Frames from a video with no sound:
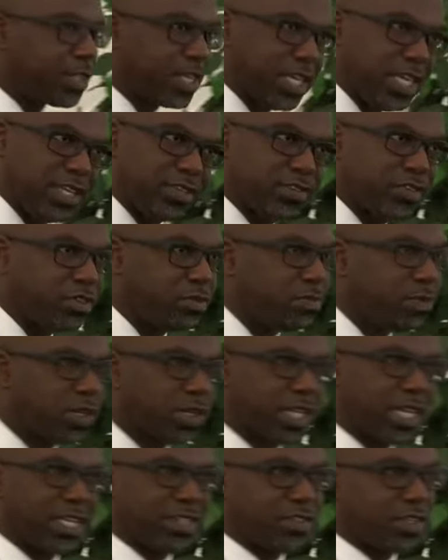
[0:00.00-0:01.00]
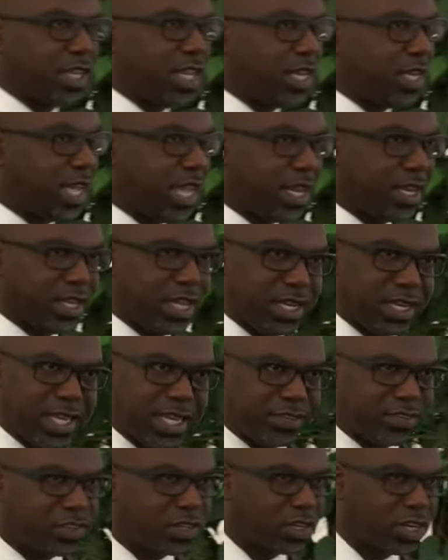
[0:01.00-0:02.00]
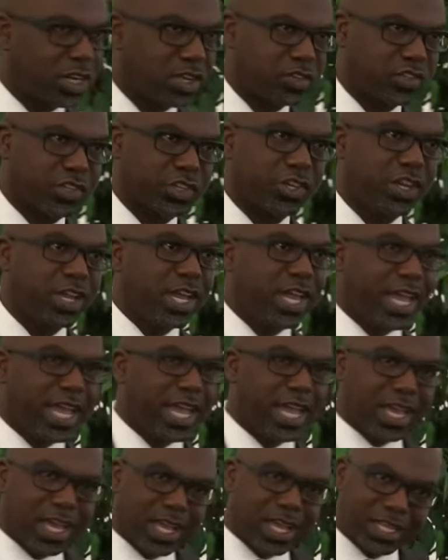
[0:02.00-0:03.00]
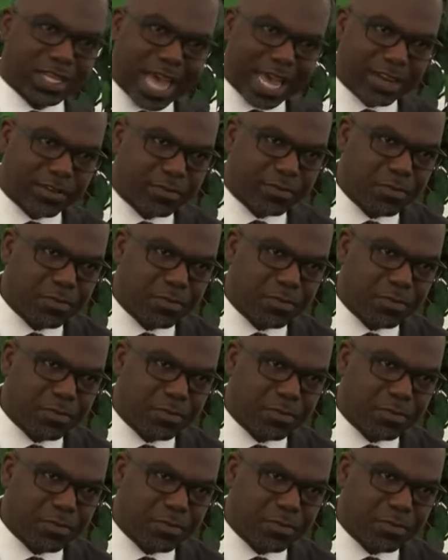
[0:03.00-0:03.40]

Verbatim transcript: an Eastern book, it's in, in, in Eastern culture, a lot of